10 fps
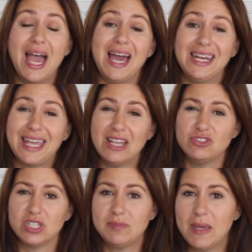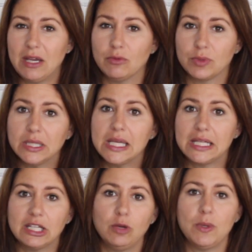And again, just make it really
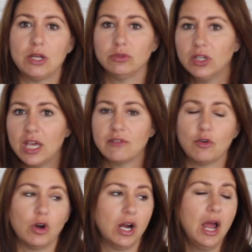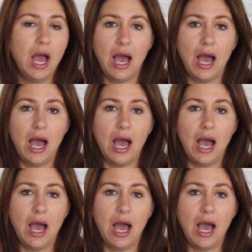clear what you're looking for.